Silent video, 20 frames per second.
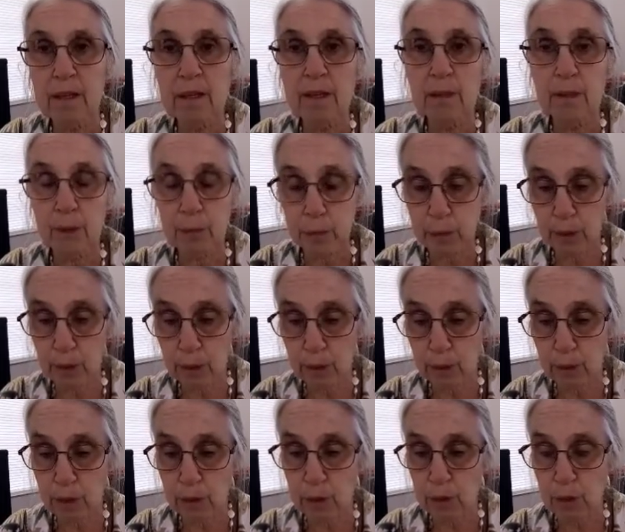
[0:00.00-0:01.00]
The world
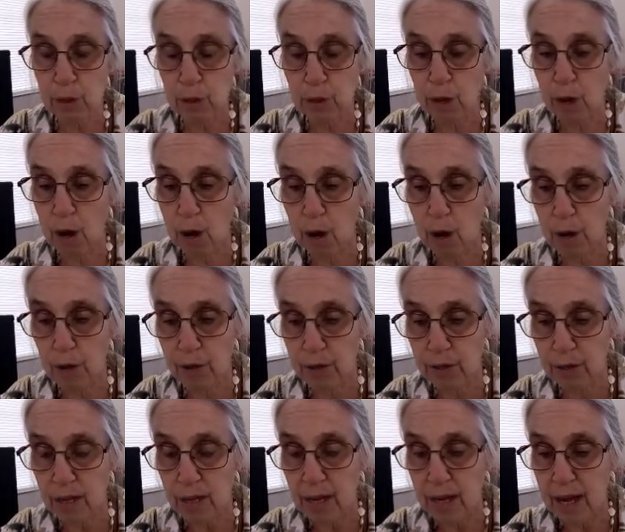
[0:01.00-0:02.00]
looked on
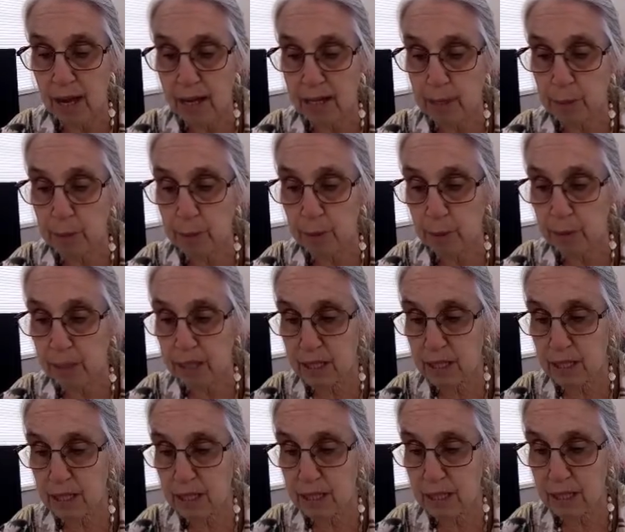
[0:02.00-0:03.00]
as
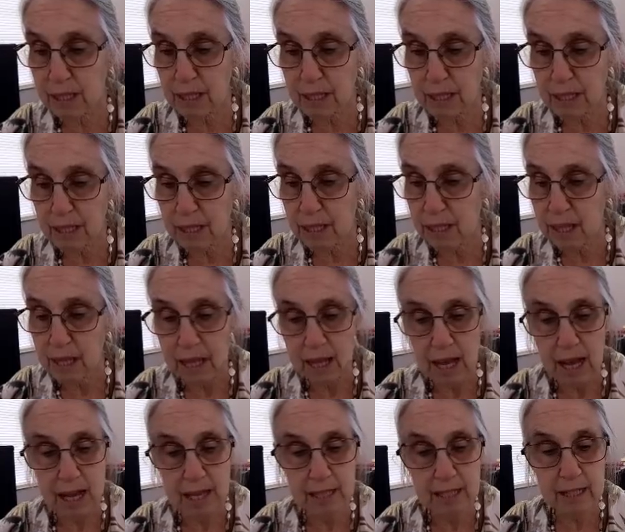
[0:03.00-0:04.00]
Parisians
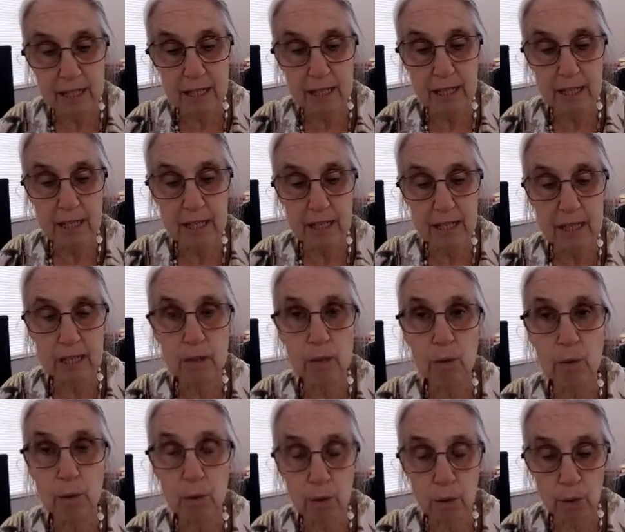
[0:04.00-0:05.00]
and indeed
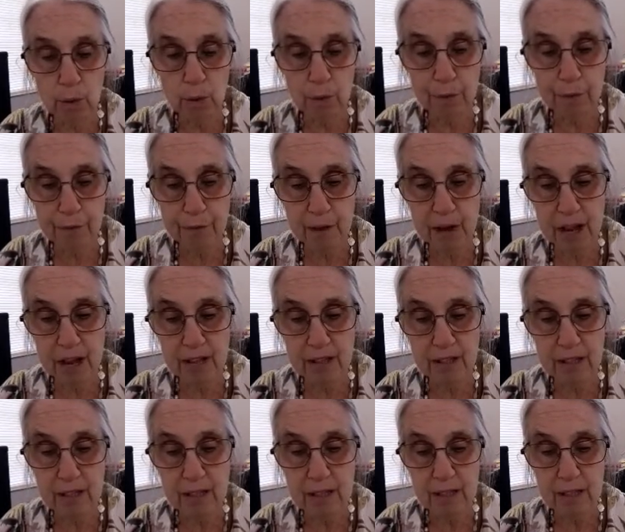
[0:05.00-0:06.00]
all of
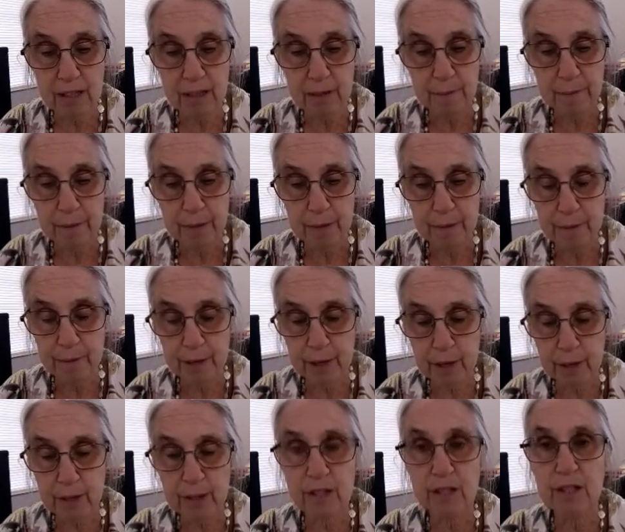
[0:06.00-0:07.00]
France
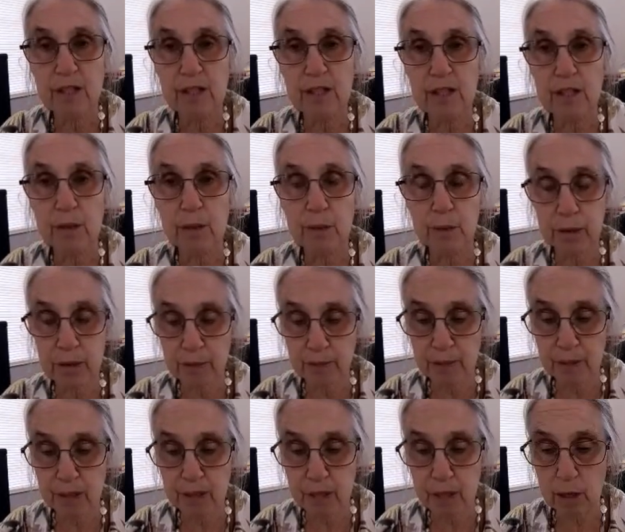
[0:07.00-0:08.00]
felt this
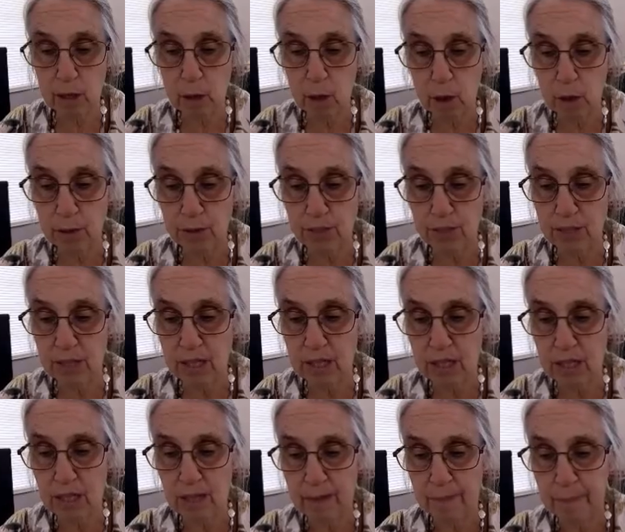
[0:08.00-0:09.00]
grievous loss,
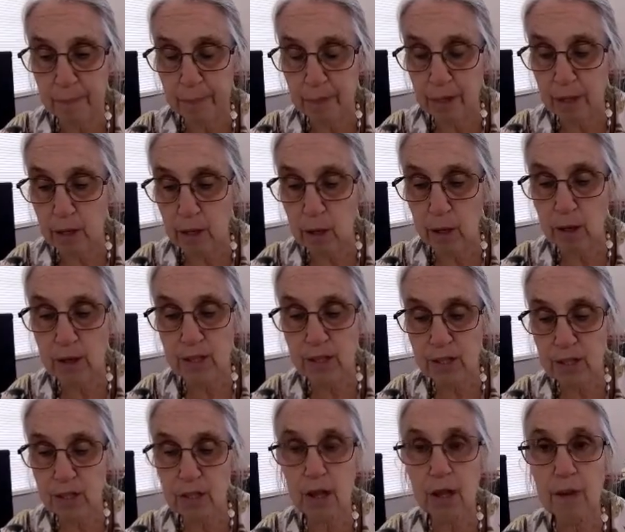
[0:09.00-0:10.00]
the
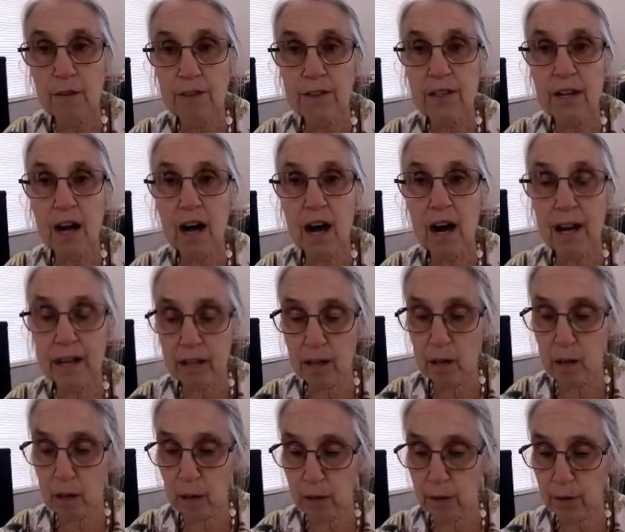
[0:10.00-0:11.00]
loss of an
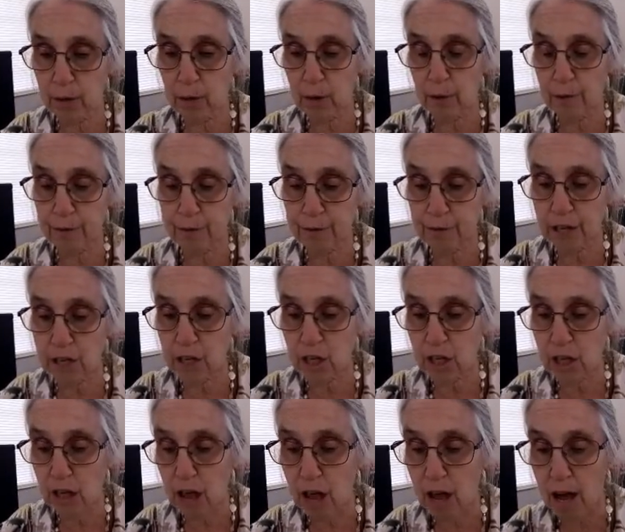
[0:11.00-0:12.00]
icon of French
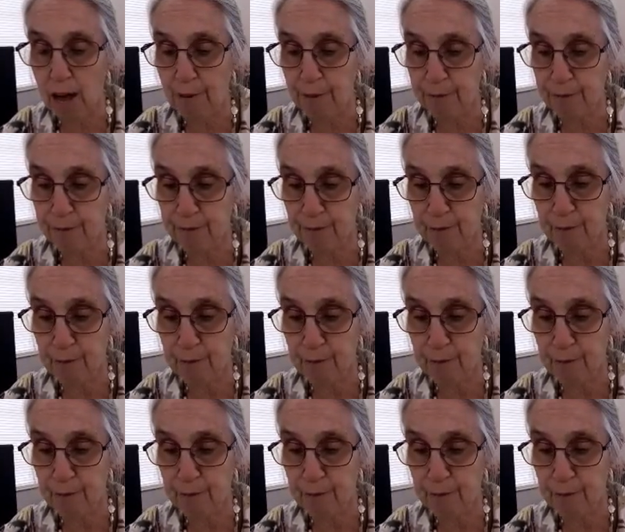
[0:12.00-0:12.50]
life.